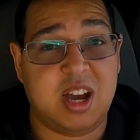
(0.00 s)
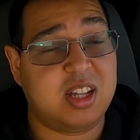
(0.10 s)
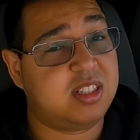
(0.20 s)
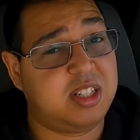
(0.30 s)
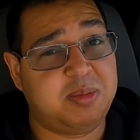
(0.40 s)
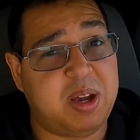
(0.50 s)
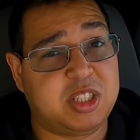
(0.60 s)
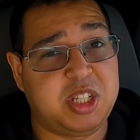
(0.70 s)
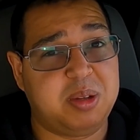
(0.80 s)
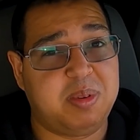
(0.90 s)
I don't know
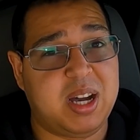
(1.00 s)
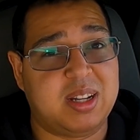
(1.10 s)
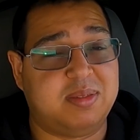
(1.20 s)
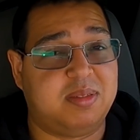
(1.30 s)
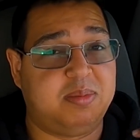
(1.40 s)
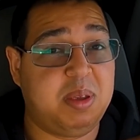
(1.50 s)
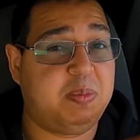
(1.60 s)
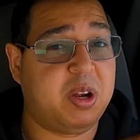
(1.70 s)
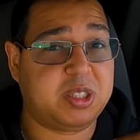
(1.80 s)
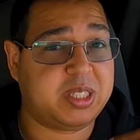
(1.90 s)
about you, but me
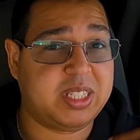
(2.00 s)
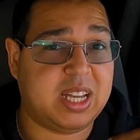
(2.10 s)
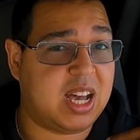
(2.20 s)
personally,